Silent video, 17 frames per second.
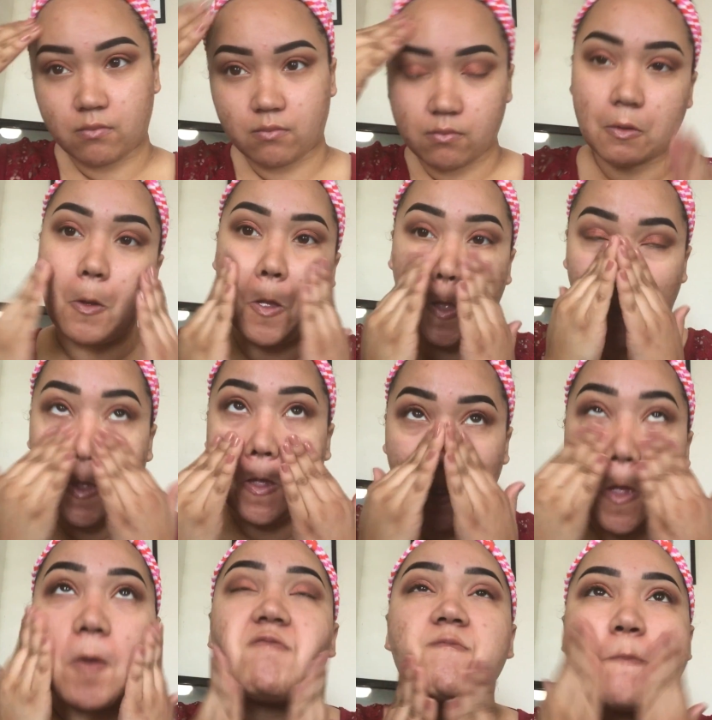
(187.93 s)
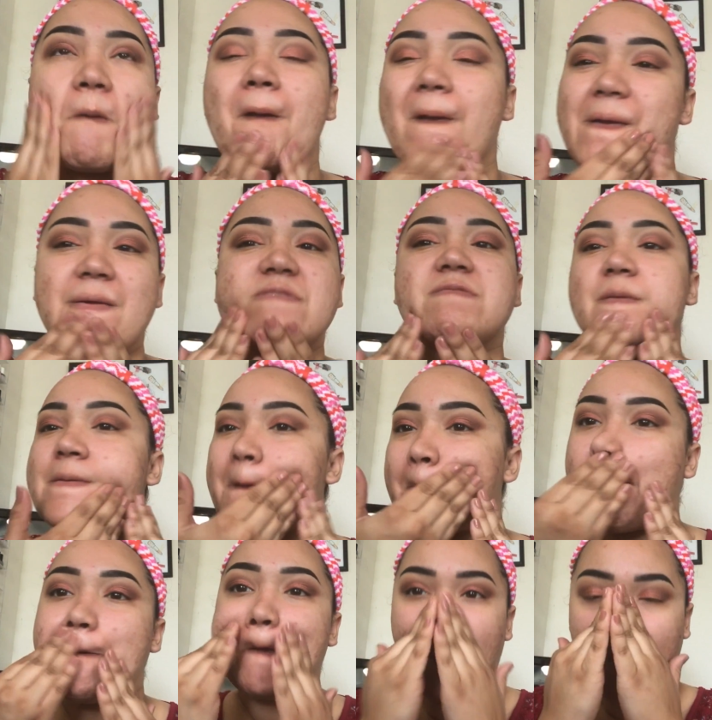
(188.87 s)
and pore minimizing,
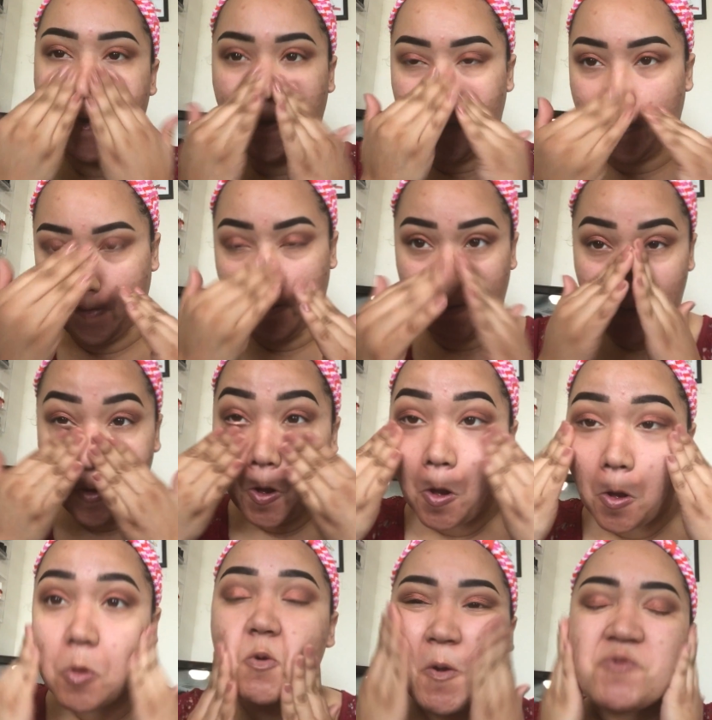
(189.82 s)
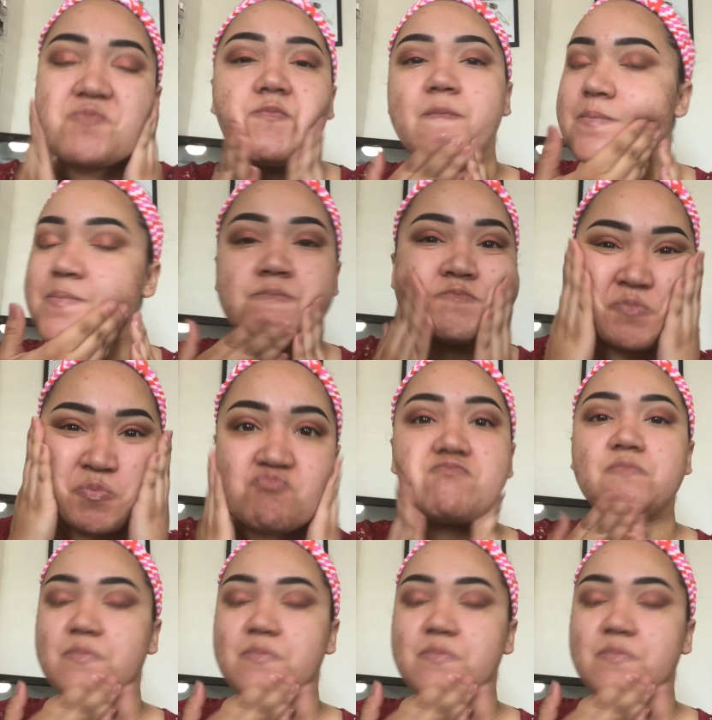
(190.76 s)
and it's oil free, so